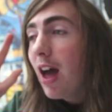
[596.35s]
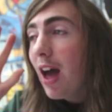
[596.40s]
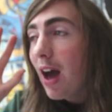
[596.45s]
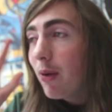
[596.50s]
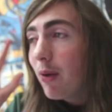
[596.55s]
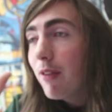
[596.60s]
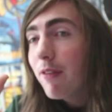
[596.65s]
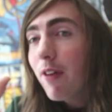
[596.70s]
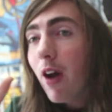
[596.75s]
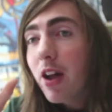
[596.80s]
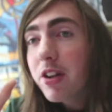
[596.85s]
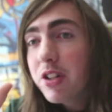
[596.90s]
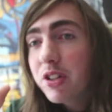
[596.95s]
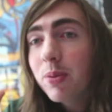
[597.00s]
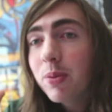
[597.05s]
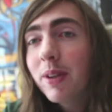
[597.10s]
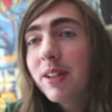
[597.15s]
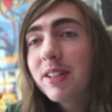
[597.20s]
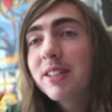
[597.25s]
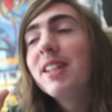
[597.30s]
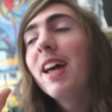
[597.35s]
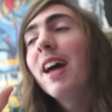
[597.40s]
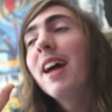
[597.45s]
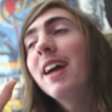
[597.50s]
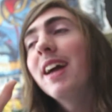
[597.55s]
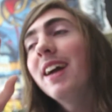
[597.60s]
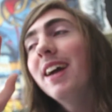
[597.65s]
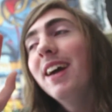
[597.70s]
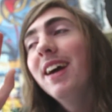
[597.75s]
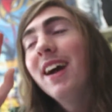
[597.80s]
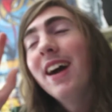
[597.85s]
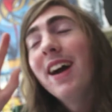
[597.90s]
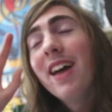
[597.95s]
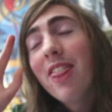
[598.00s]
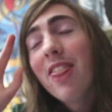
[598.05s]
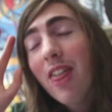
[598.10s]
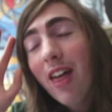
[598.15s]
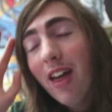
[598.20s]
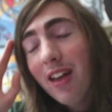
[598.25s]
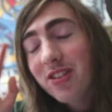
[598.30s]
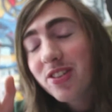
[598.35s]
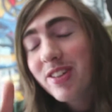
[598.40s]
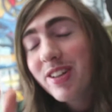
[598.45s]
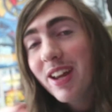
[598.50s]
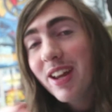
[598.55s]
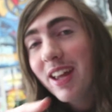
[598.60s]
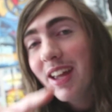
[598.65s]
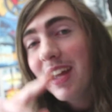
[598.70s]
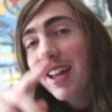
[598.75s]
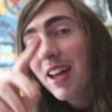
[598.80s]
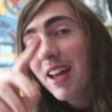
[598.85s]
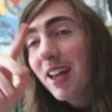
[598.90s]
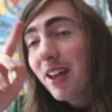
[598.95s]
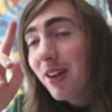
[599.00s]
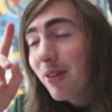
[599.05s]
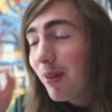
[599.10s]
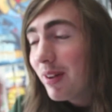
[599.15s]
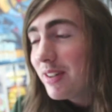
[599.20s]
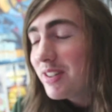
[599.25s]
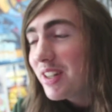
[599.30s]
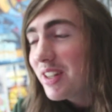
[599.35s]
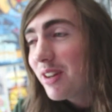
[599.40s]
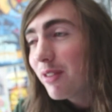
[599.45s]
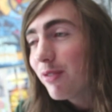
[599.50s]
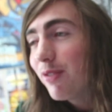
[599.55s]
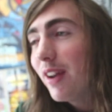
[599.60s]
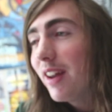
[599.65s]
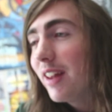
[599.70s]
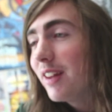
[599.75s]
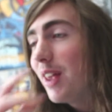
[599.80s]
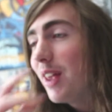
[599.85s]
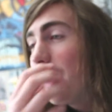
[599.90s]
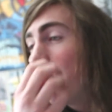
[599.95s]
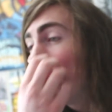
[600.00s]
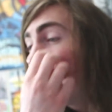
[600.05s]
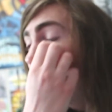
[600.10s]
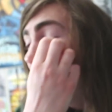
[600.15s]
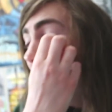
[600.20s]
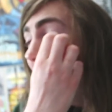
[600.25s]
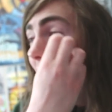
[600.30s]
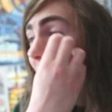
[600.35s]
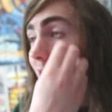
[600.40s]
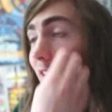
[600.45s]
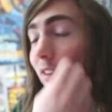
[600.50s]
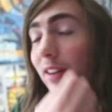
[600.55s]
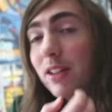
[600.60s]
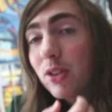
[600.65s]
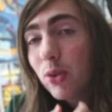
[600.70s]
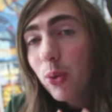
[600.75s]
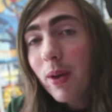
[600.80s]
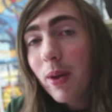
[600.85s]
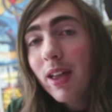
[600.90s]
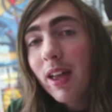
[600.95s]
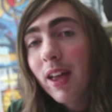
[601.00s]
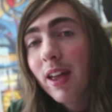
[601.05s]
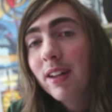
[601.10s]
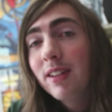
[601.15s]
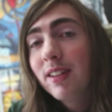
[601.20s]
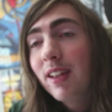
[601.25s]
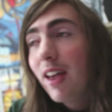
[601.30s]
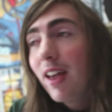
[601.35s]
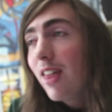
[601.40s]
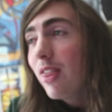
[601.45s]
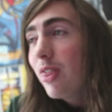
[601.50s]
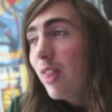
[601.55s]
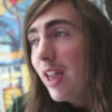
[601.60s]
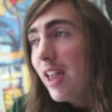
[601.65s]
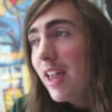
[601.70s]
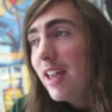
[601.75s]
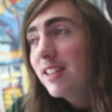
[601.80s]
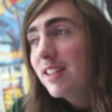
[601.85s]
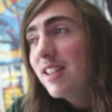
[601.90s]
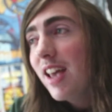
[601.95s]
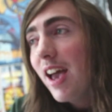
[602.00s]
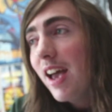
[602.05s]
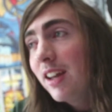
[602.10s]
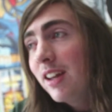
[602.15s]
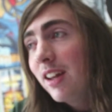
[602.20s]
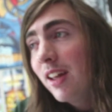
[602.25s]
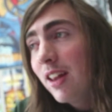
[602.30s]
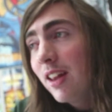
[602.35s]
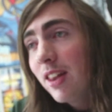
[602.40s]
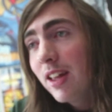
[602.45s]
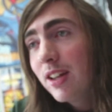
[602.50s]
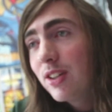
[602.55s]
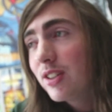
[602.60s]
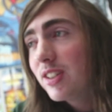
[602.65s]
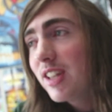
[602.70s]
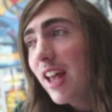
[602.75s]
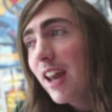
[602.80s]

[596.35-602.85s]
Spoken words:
However, I just want to say that she, when she confronted him, actually tweeted that he said that he just